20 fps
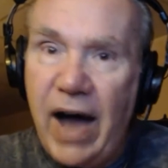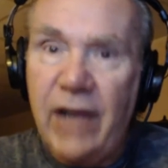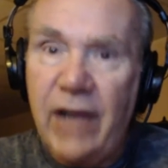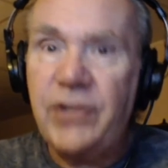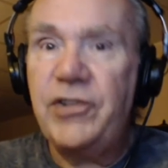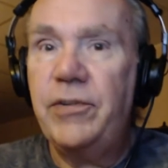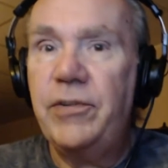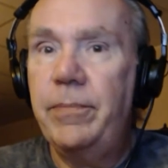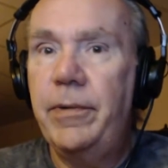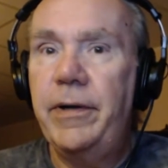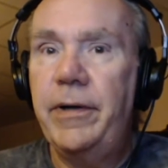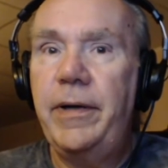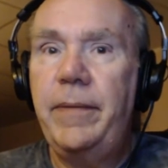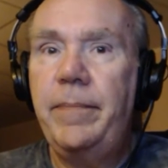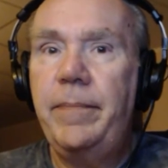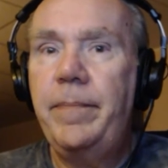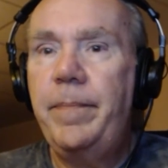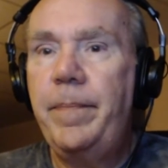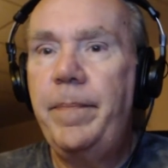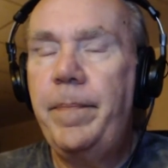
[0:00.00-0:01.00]

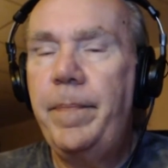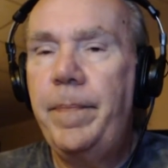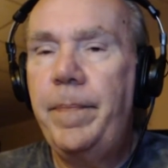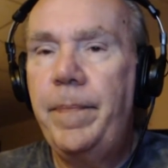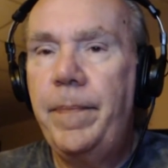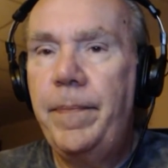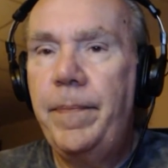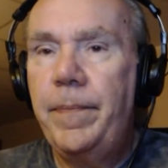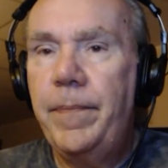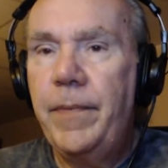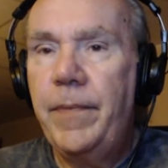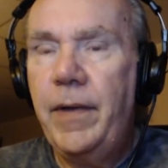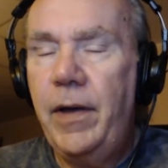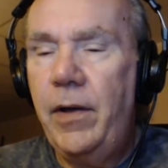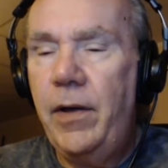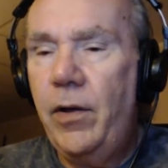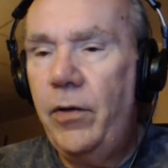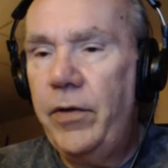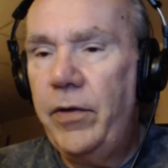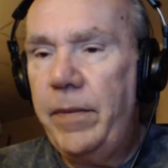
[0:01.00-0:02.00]
Possibly.
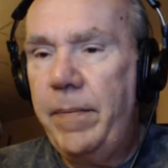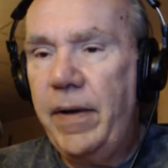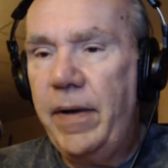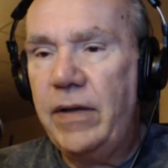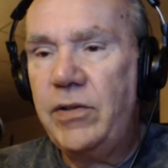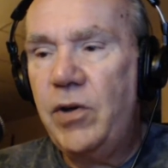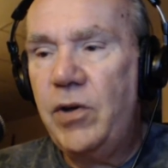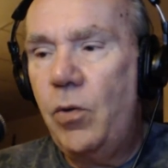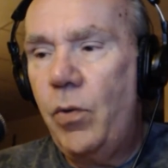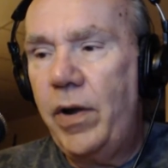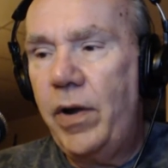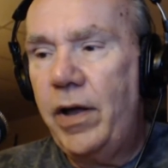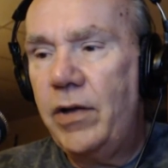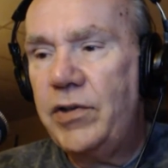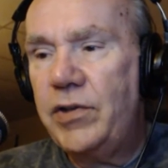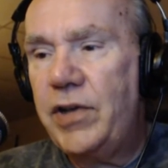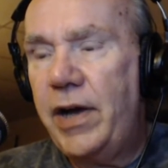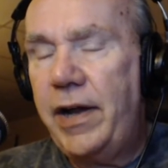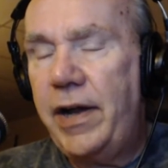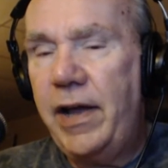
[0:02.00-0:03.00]
It all depends on what
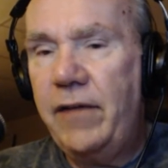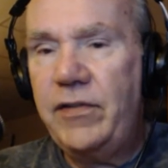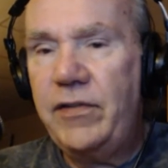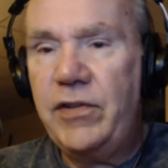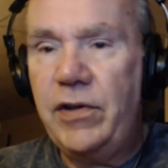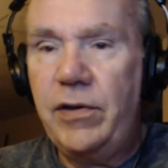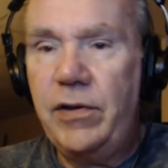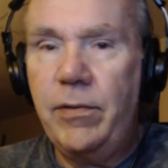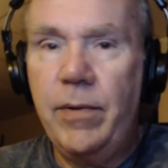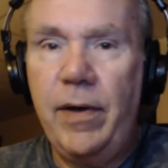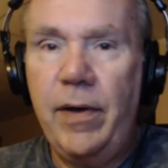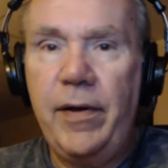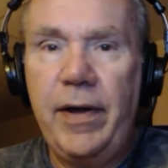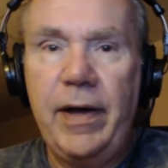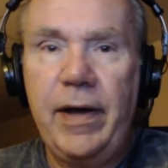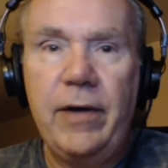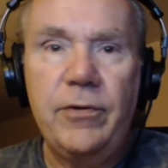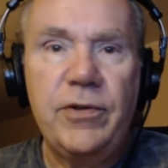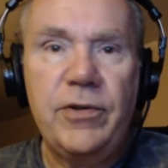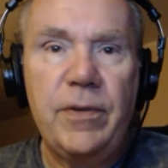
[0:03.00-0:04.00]
else I'd have sitting
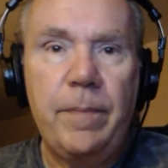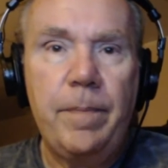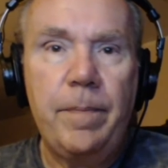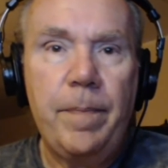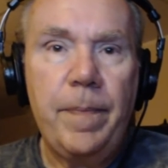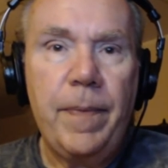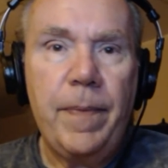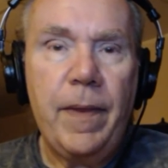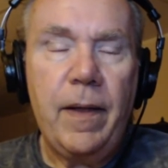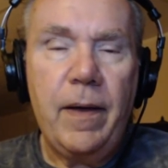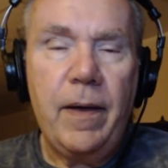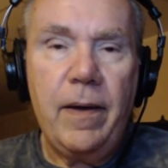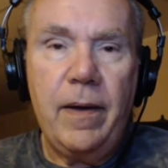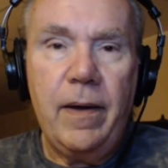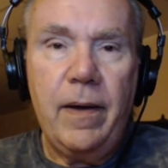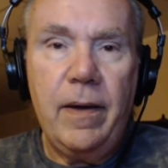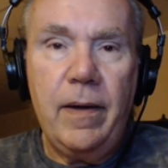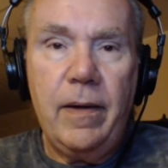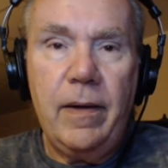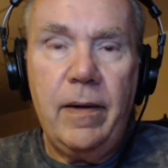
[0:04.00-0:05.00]
around the house.
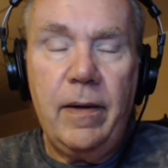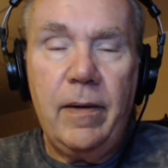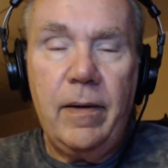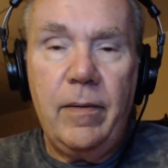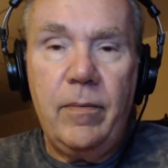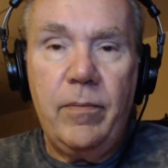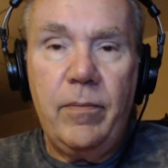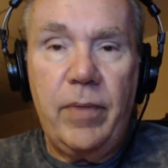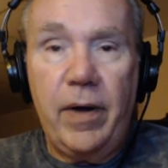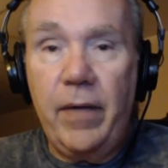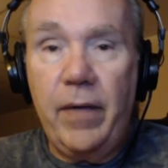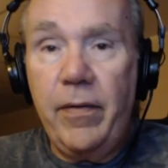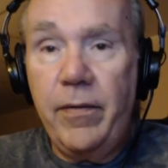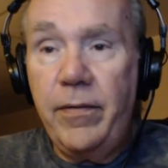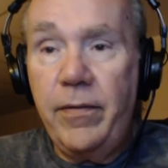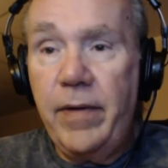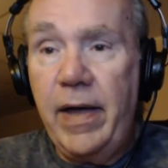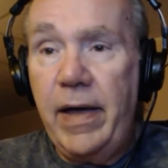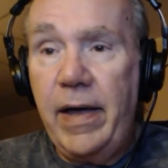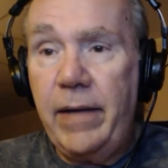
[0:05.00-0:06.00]
But
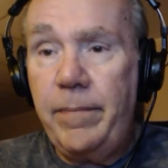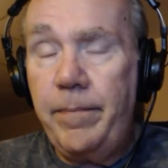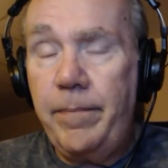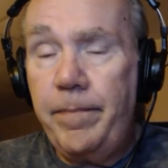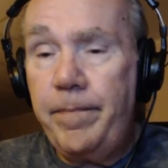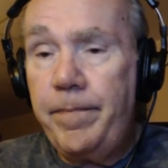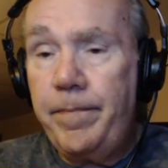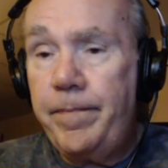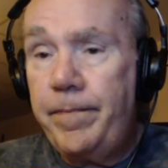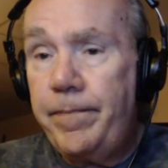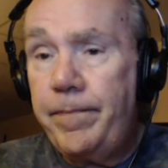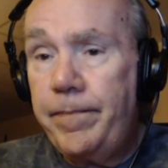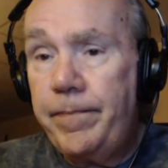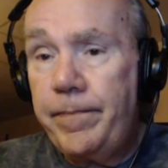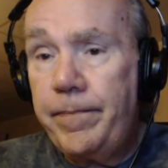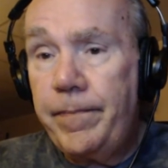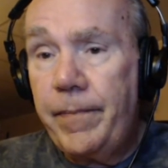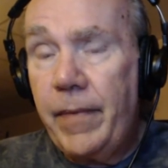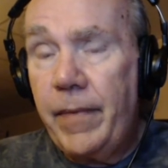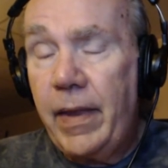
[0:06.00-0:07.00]
other than that,
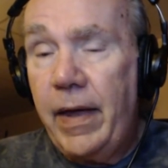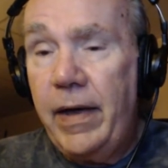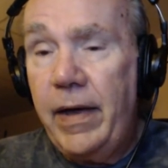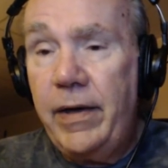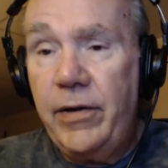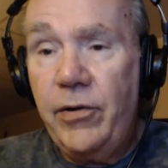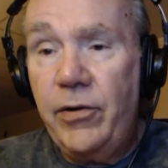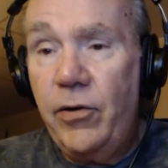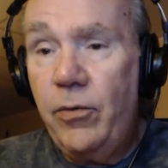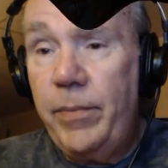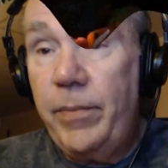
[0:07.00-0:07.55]
hey,